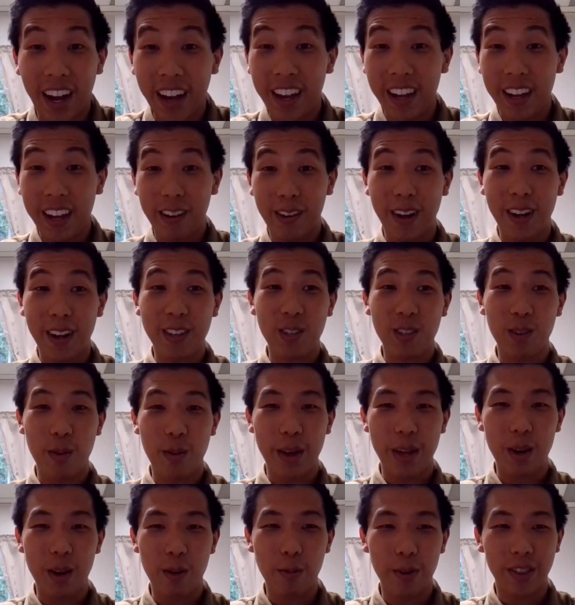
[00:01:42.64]
I
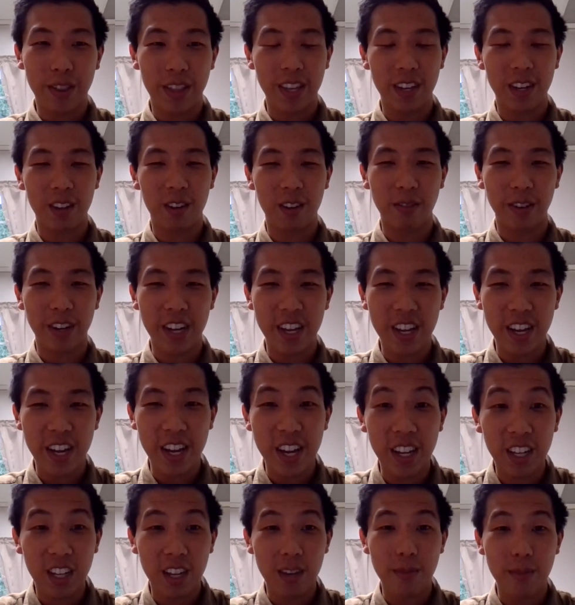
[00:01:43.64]
graduated with a degree
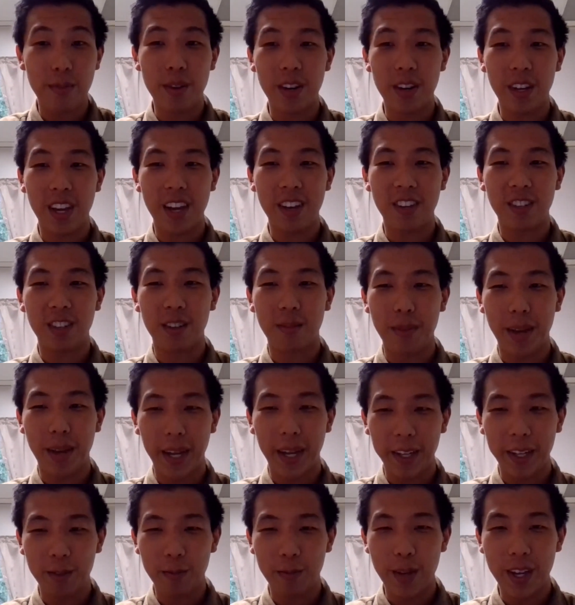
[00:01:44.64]
in communication
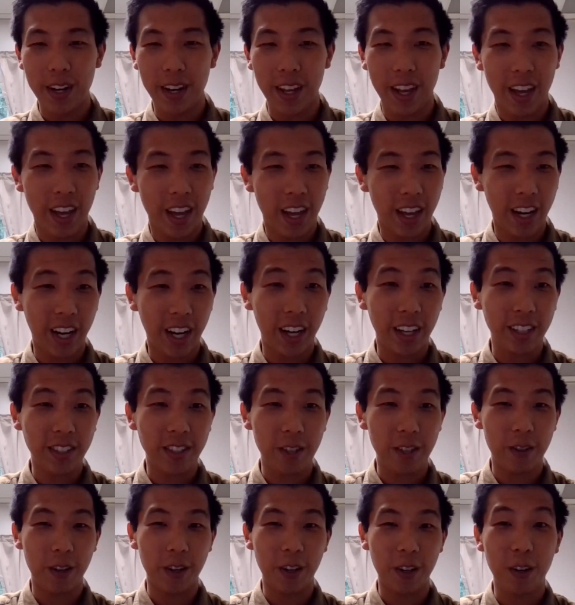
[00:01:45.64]
management, and I
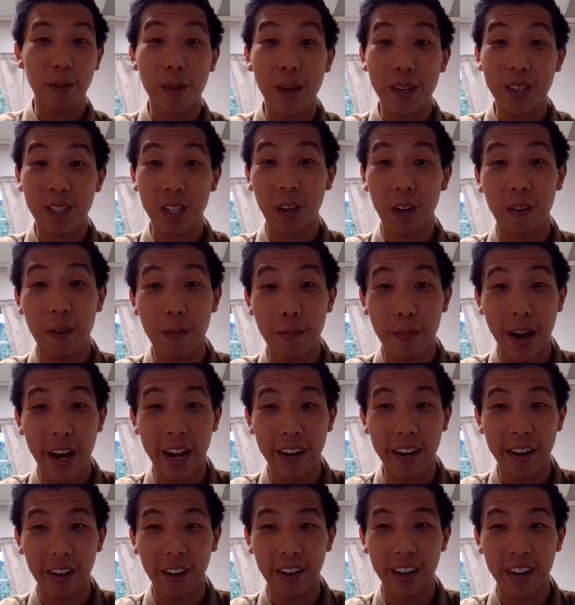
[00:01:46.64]
also earned myself a
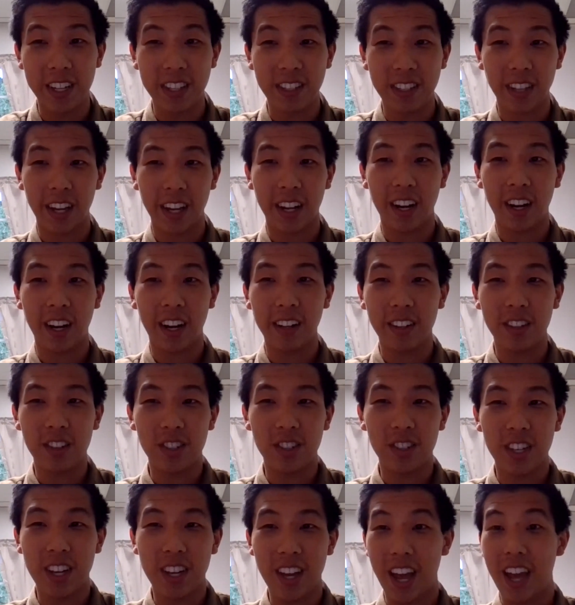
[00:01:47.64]
minor in
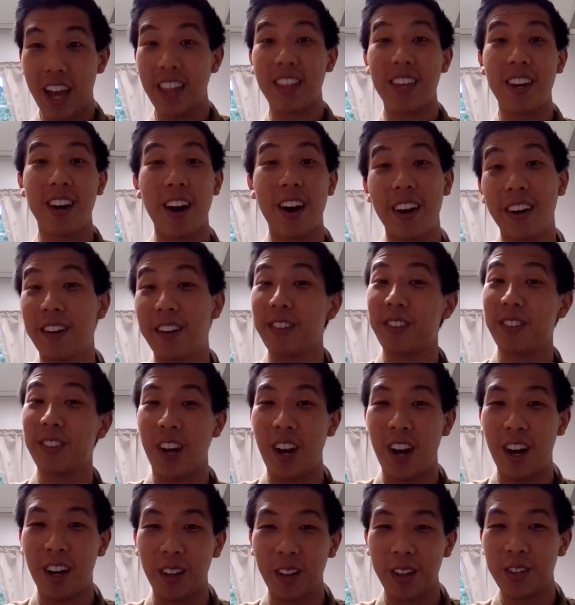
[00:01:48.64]
psychology and the honors
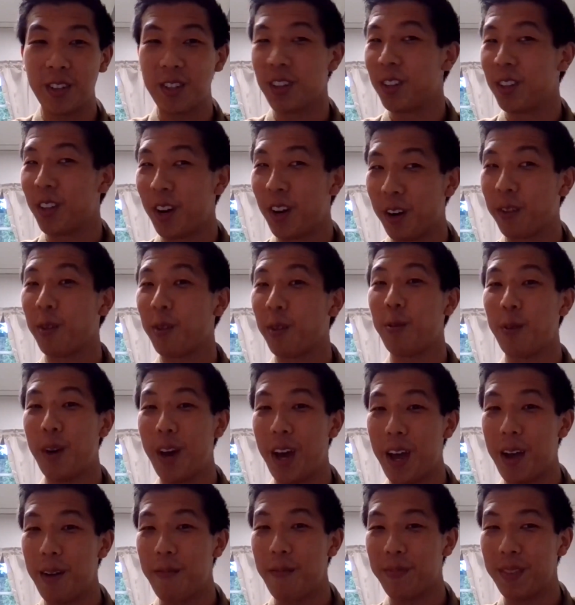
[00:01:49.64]
college along the
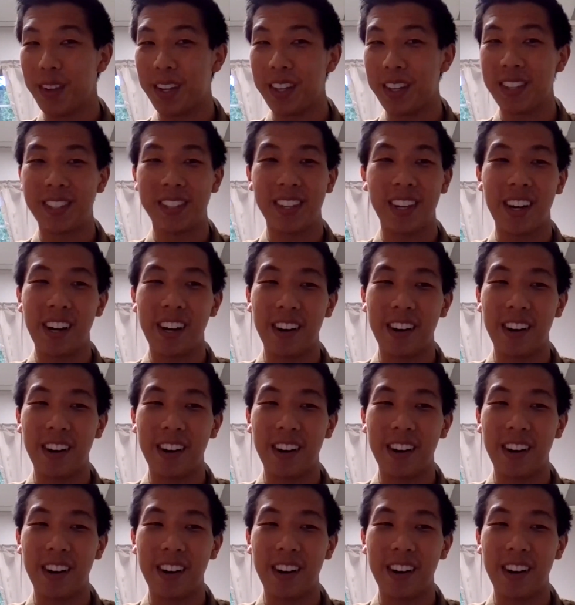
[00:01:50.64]
way. And so